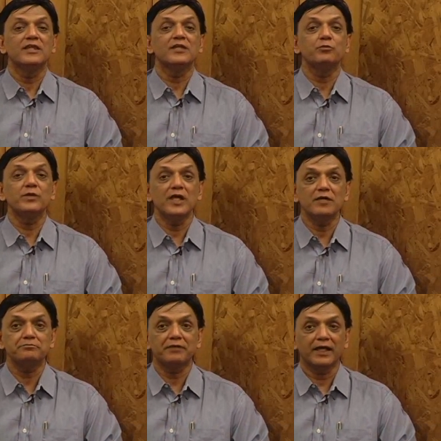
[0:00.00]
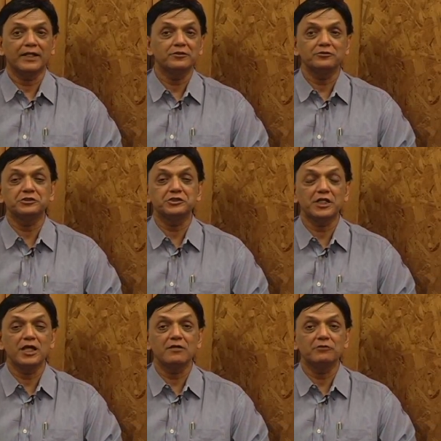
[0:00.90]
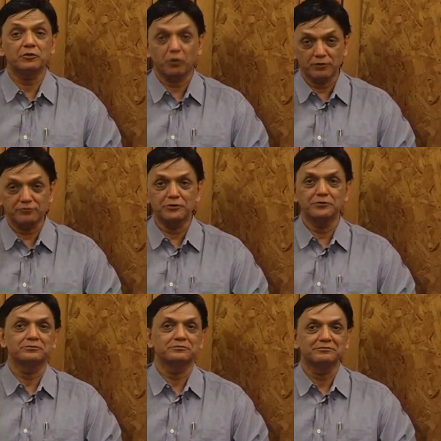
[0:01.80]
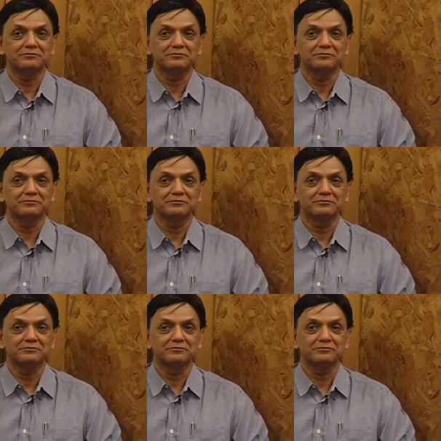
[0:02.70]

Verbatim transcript: that we have planned to share with all of you.